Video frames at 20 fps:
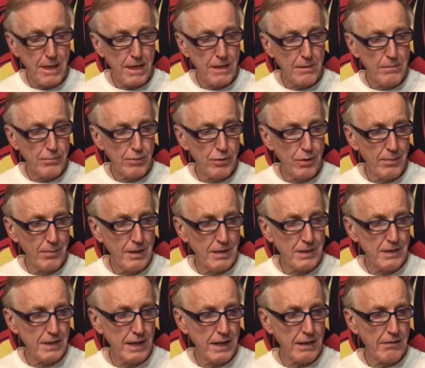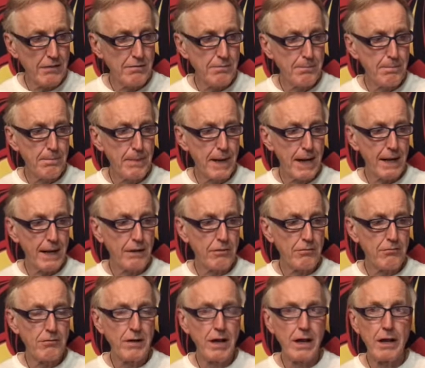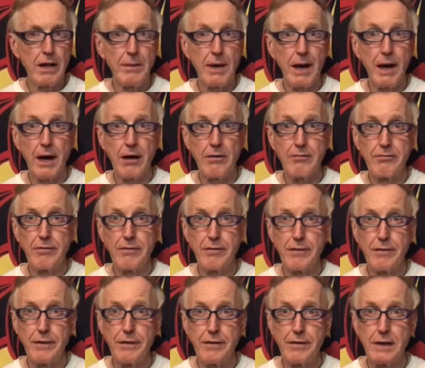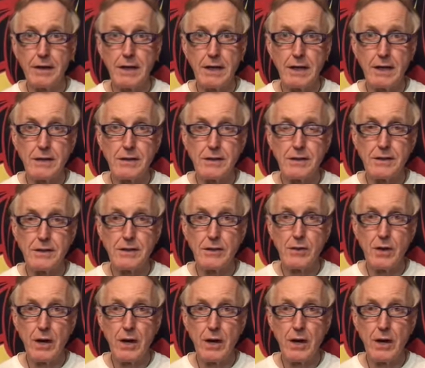Probably set you back around about $150 to $200.